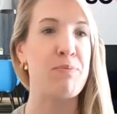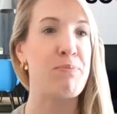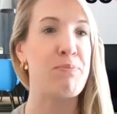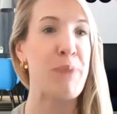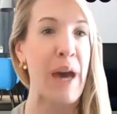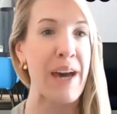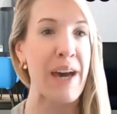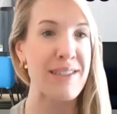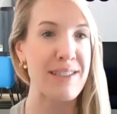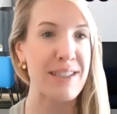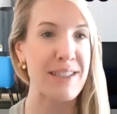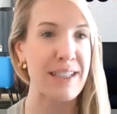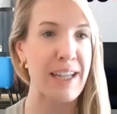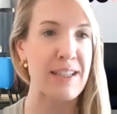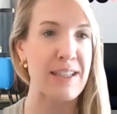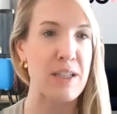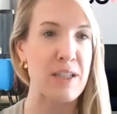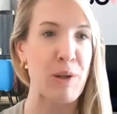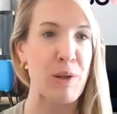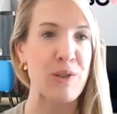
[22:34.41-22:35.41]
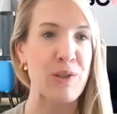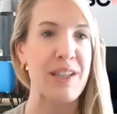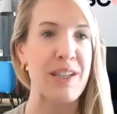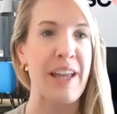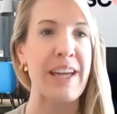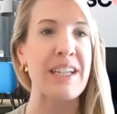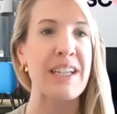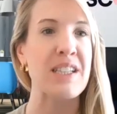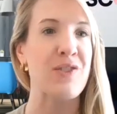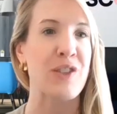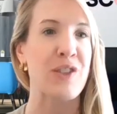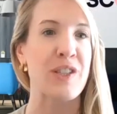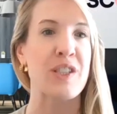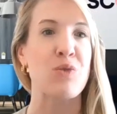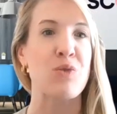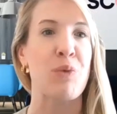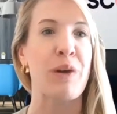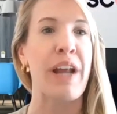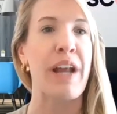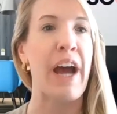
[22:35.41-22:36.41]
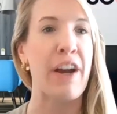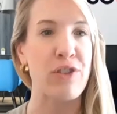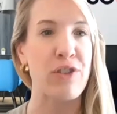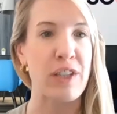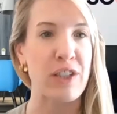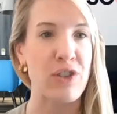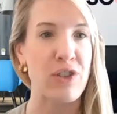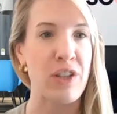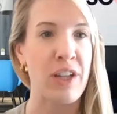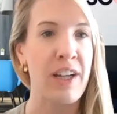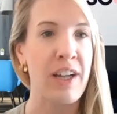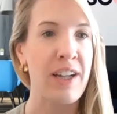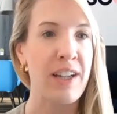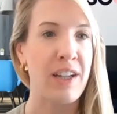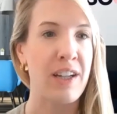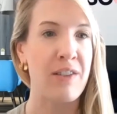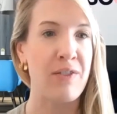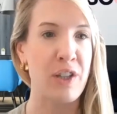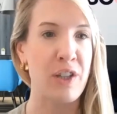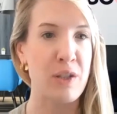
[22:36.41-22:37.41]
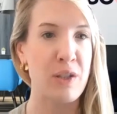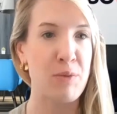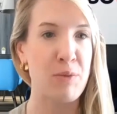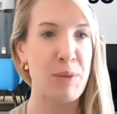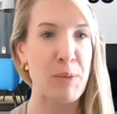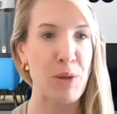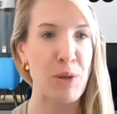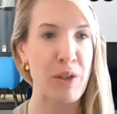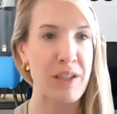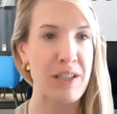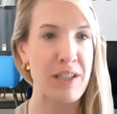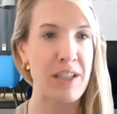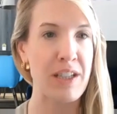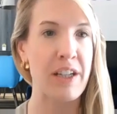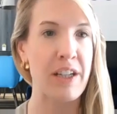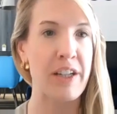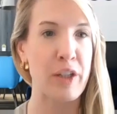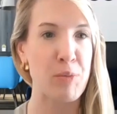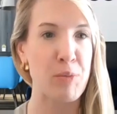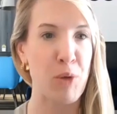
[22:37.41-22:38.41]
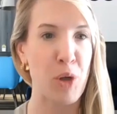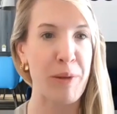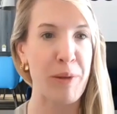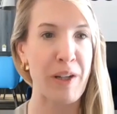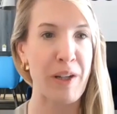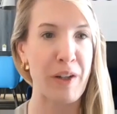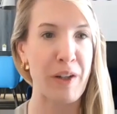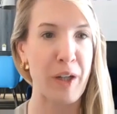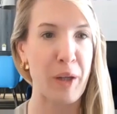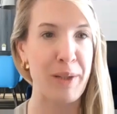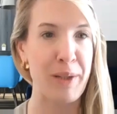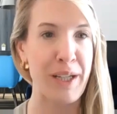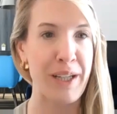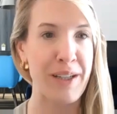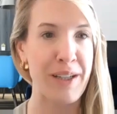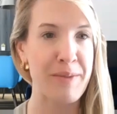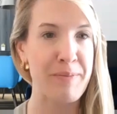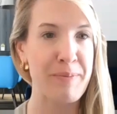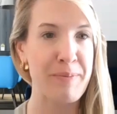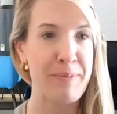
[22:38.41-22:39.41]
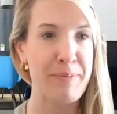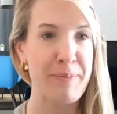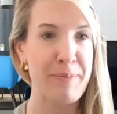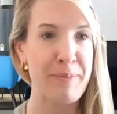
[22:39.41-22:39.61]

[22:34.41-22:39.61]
best and gets the most likes versus what actually converts people into hearing more about your company.